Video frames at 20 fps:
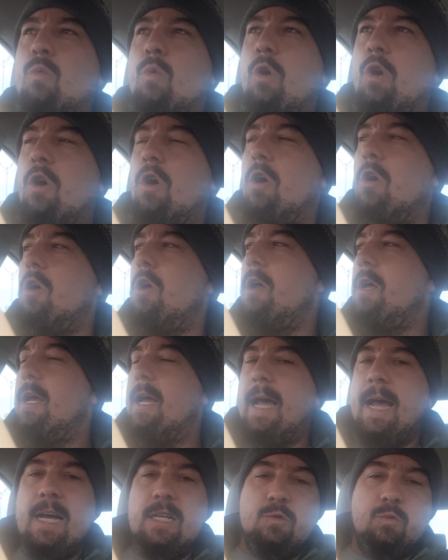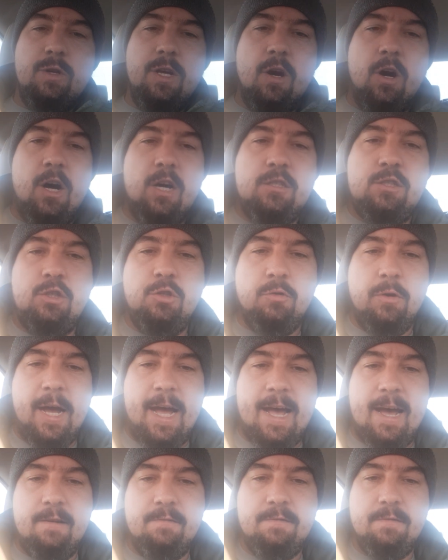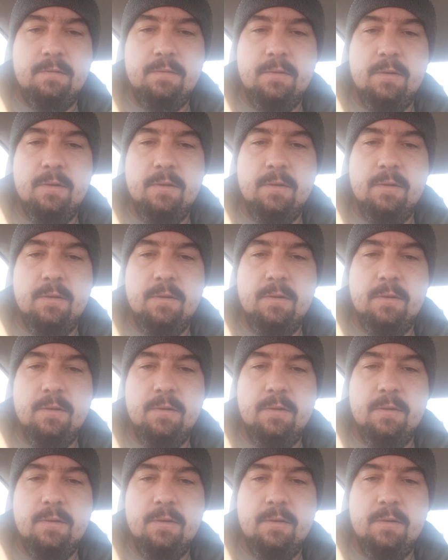wall as we ought to have.